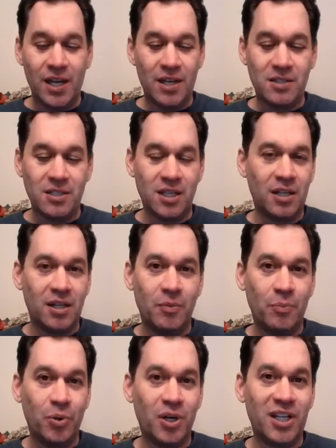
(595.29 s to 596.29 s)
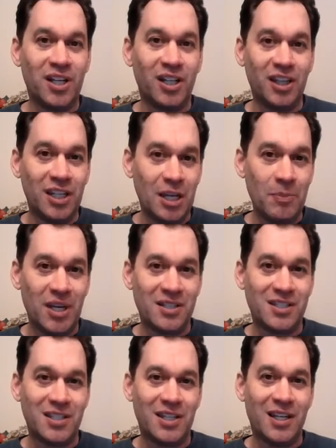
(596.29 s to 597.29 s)
Is it putting a
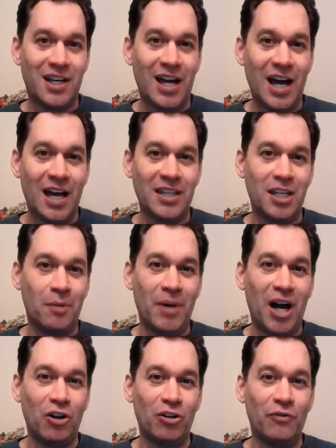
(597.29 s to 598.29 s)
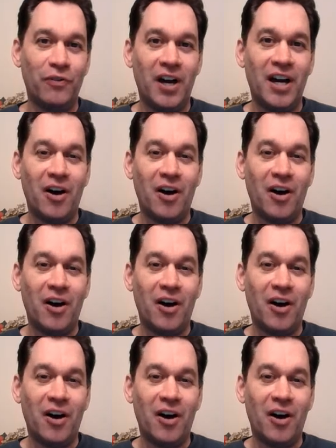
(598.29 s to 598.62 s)
limit on the amount of